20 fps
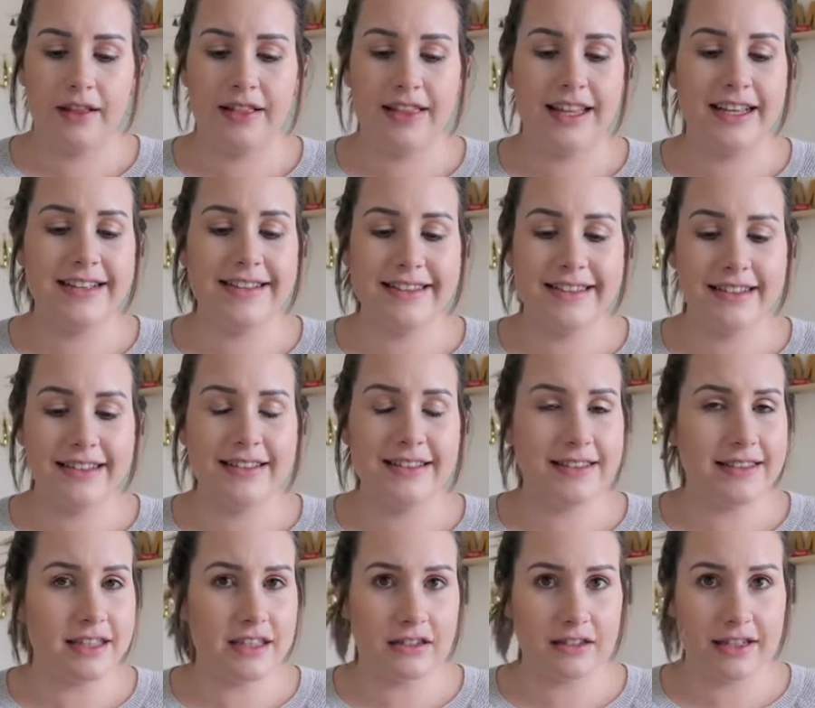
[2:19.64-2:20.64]
This is
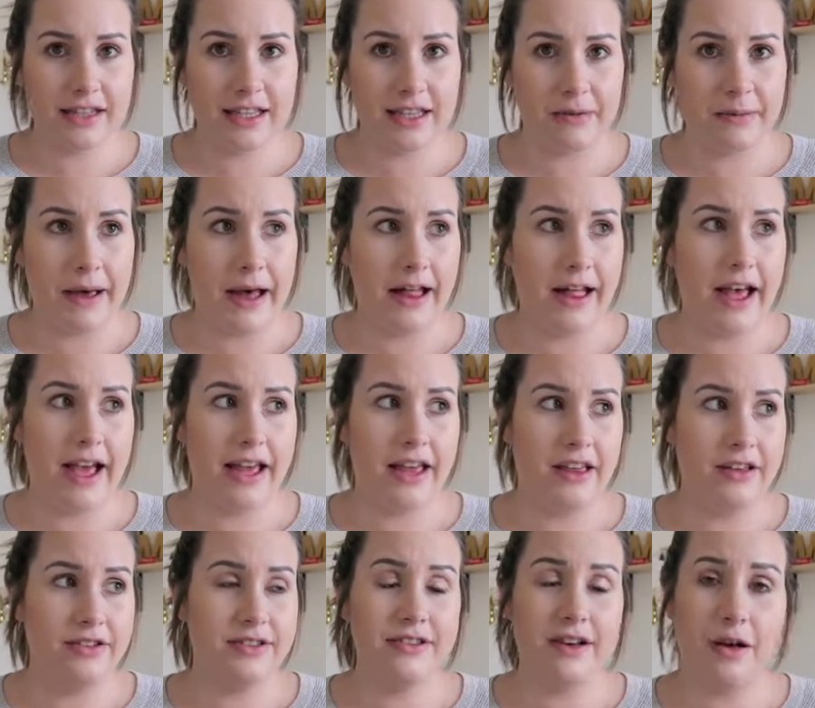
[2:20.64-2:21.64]
literally the palette
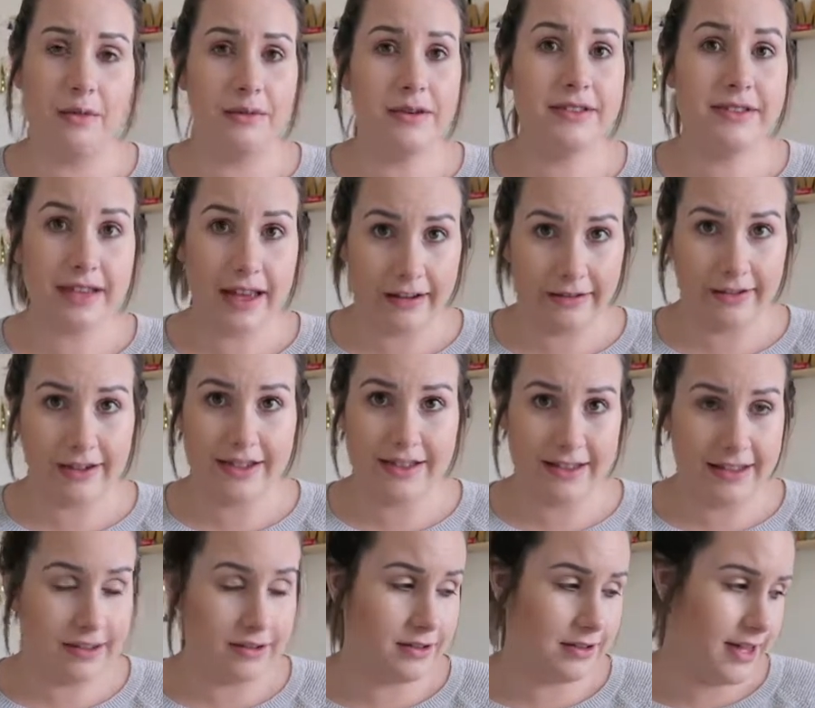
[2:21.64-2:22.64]
I use almost every
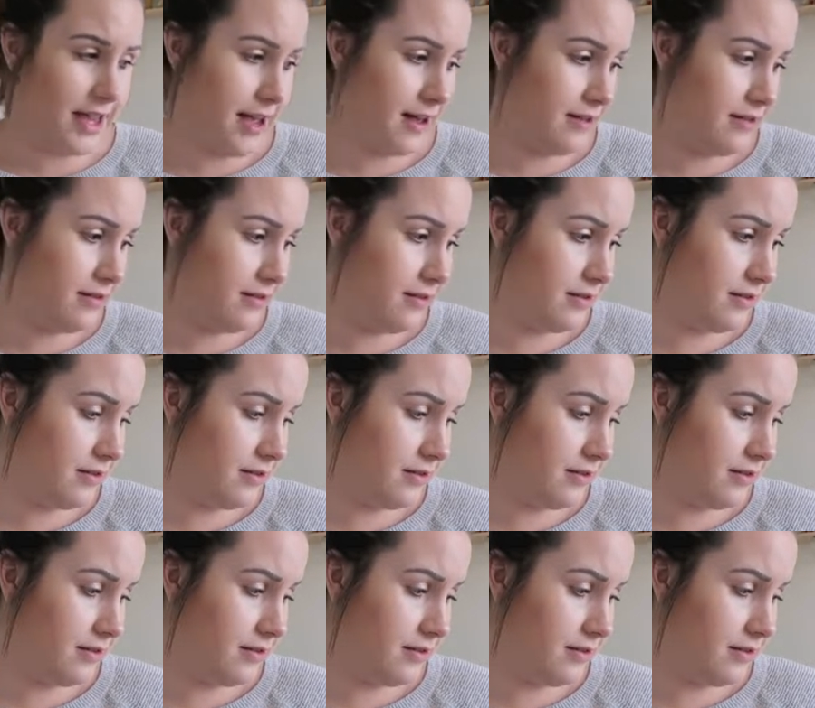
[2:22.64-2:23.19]
single day.